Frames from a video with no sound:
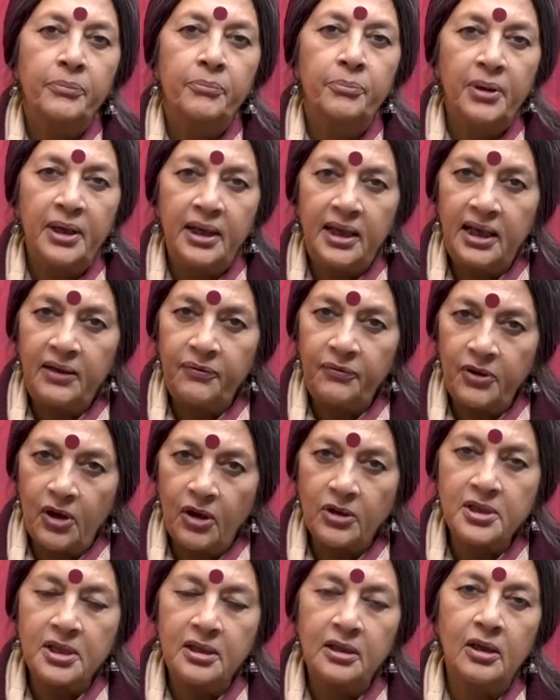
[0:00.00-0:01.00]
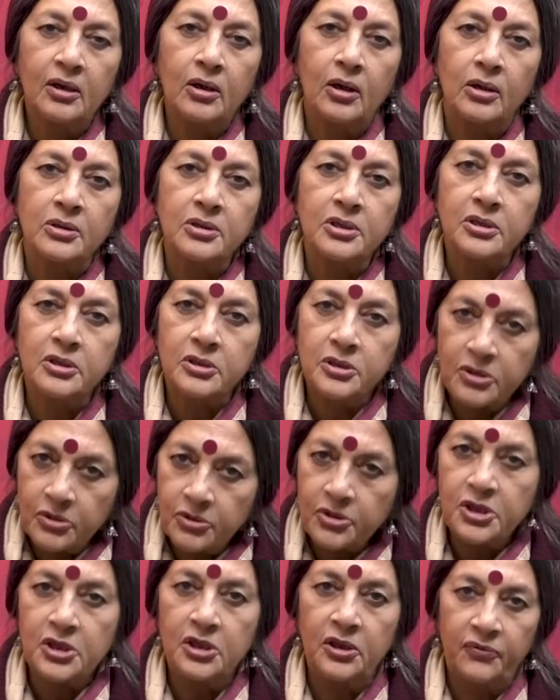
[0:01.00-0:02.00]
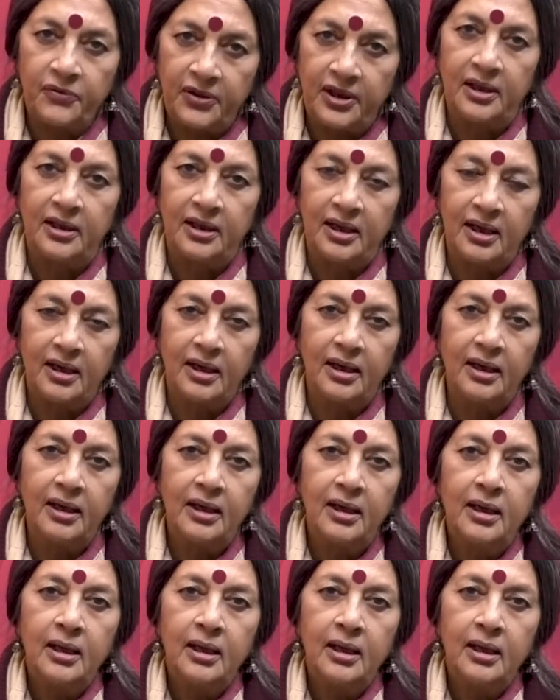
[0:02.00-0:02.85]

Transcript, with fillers: believe not in the constitution of India,